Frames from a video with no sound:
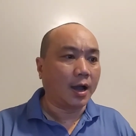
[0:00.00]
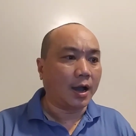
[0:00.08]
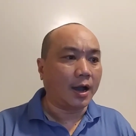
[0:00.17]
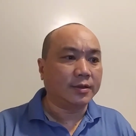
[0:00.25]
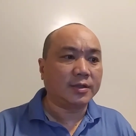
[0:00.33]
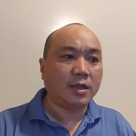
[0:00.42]

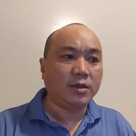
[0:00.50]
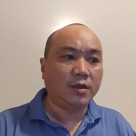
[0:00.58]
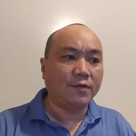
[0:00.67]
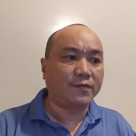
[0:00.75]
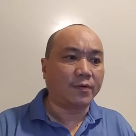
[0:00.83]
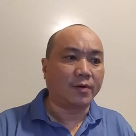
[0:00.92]
I thank
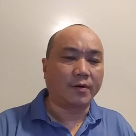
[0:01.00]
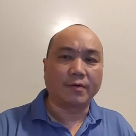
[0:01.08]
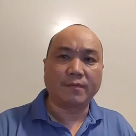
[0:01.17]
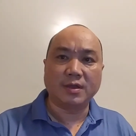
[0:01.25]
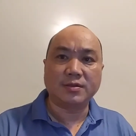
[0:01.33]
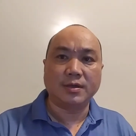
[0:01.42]
you for
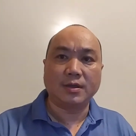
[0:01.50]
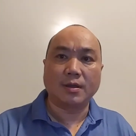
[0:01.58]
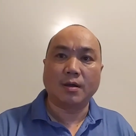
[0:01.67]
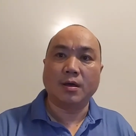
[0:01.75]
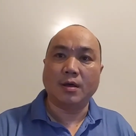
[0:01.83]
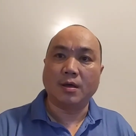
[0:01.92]
watching
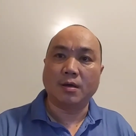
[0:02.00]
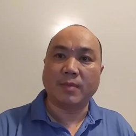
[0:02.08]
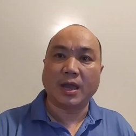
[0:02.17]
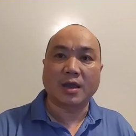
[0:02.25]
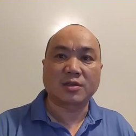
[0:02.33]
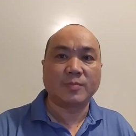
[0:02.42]

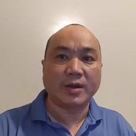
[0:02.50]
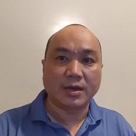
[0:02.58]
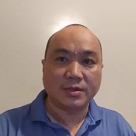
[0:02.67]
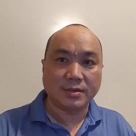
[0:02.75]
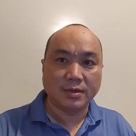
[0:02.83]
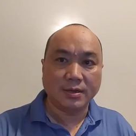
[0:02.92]
my
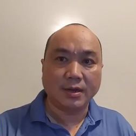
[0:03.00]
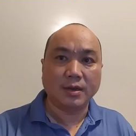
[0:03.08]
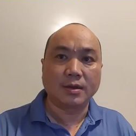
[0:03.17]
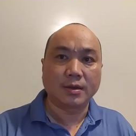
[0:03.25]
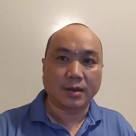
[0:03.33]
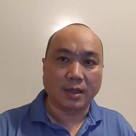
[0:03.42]
explanation
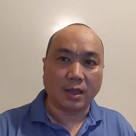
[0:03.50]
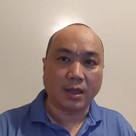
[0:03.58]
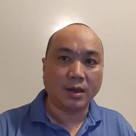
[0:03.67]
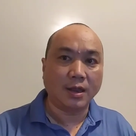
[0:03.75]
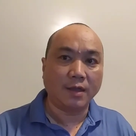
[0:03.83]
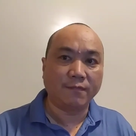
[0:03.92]

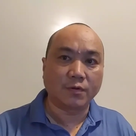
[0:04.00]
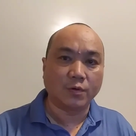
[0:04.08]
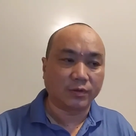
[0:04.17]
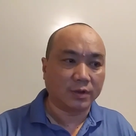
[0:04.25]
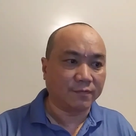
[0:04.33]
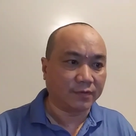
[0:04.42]
and have a good
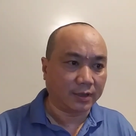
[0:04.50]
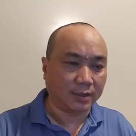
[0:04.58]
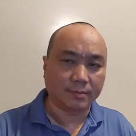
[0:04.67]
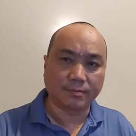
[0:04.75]
evening.